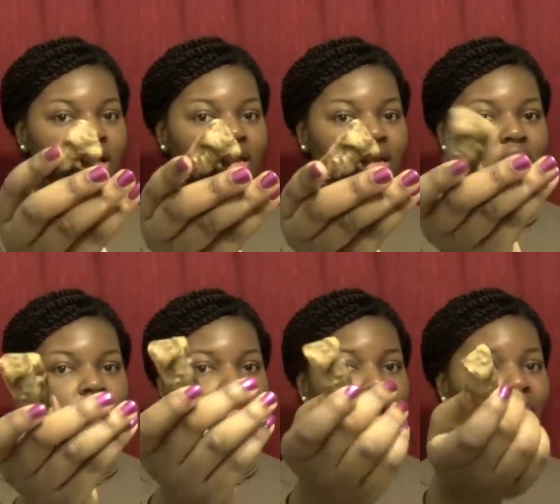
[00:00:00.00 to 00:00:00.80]
Now
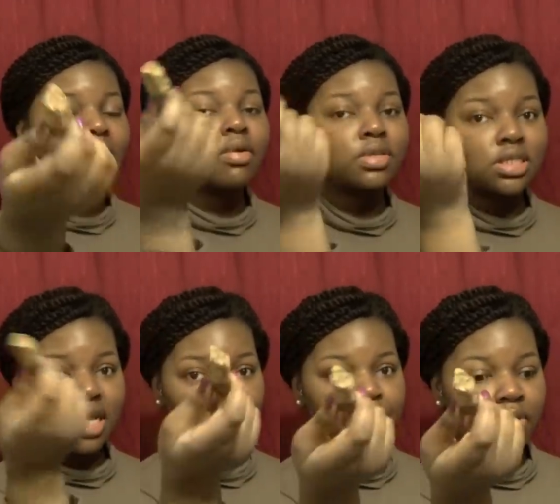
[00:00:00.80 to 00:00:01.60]
this, I got a
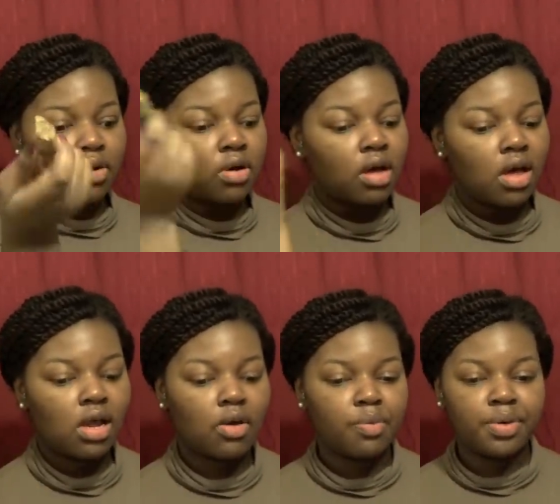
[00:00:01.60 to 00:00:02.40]
sample,
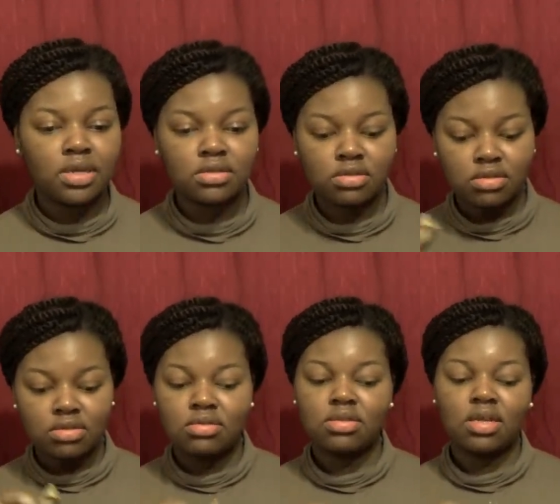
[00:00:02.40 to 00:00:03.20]
and I will put
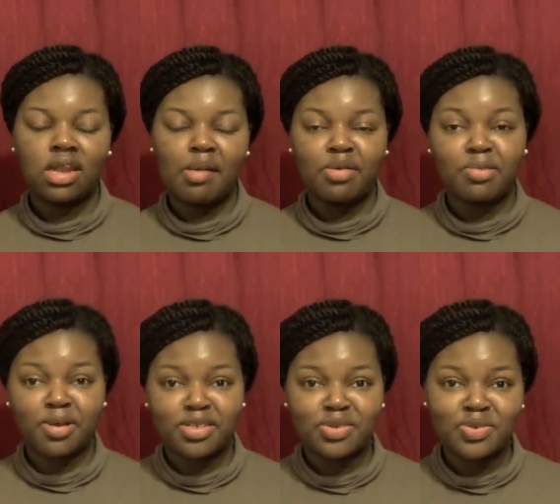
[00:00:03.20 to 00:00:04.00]
the name of the
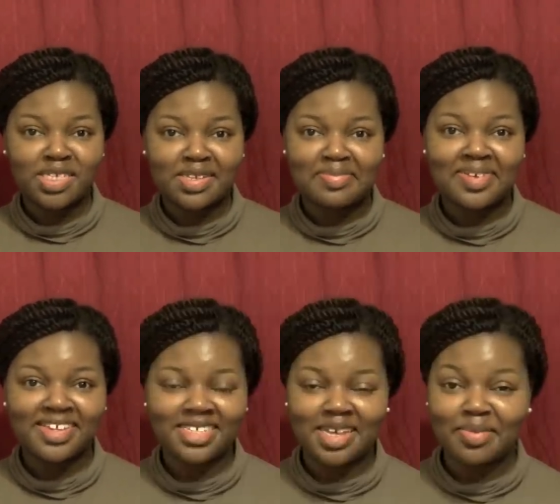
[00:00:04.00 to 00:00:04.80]
person who sent
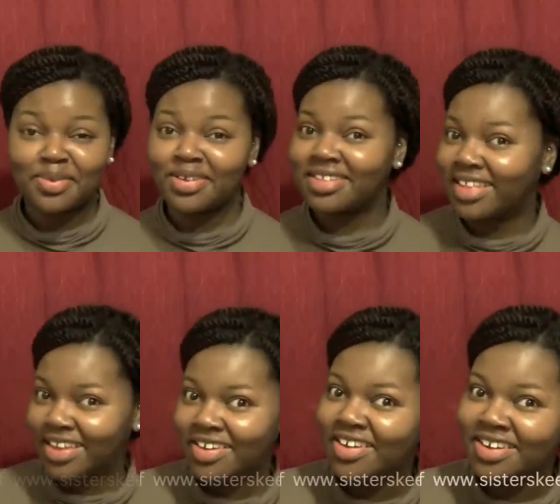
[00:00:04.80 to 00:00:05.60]
me a sample.
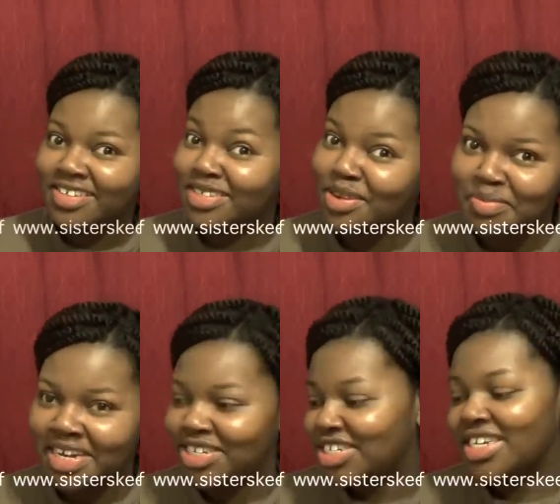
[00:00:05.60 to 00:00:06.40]
Thank you, girl, so
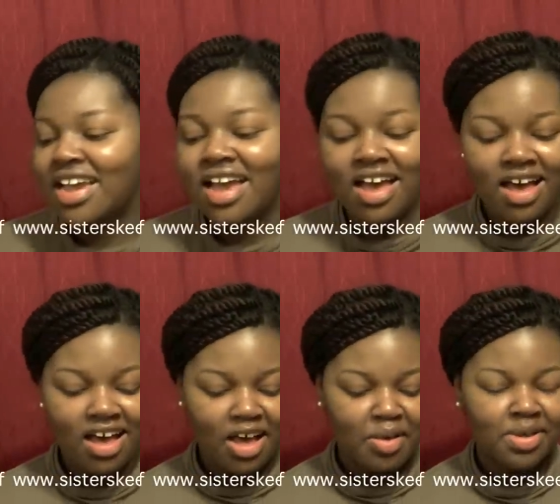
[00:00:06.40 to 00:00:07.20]
much.
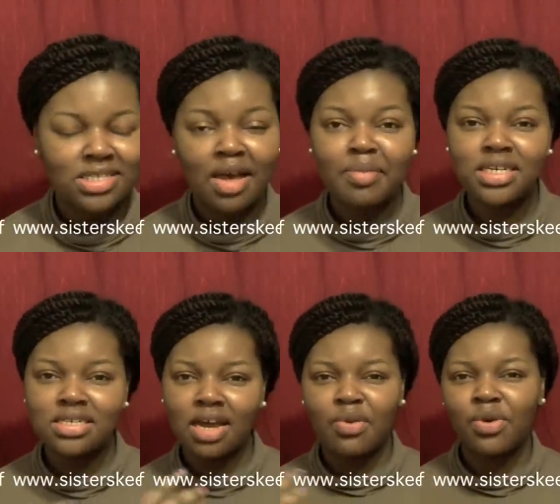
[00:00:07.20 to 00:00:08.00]
Because I
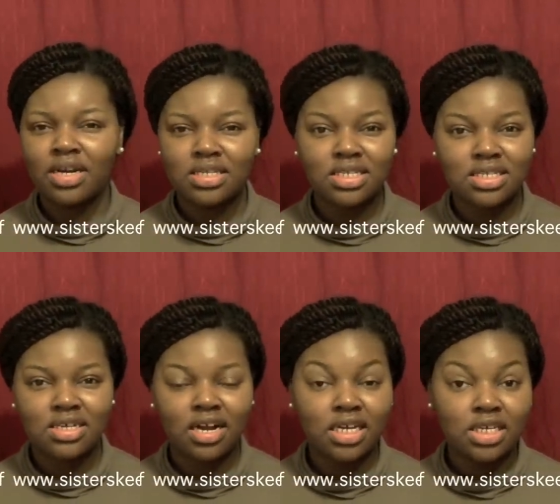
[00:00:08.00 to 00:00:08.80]
mentioned I wanted to
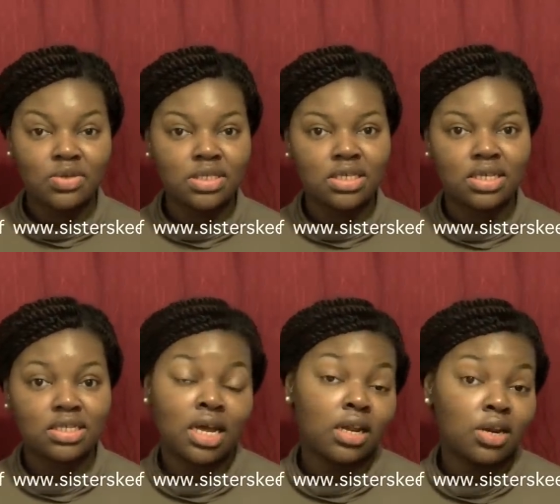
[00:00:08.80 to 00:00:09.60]
start using
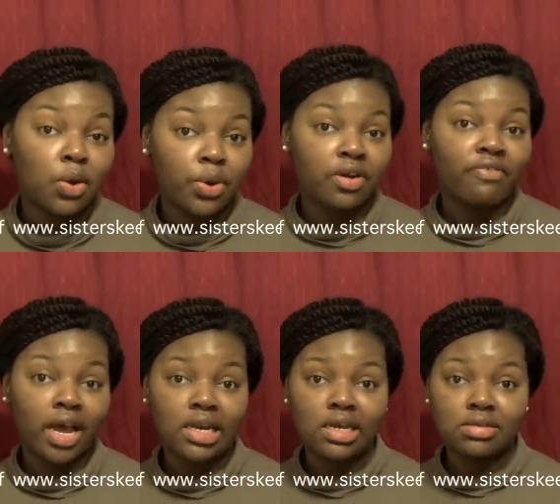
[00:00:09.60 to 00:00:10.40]
this, and I didn't know where to
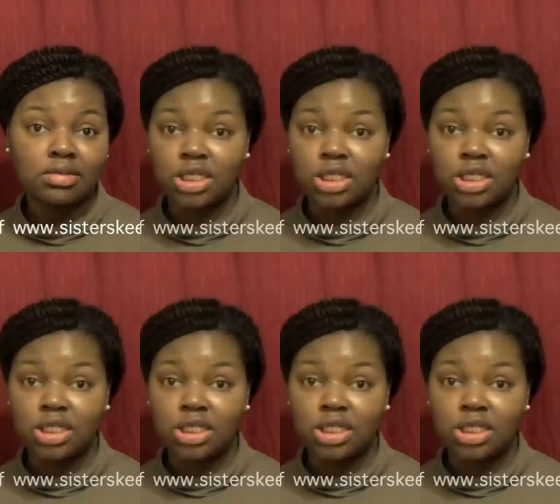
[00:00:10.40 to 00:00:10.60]
find it.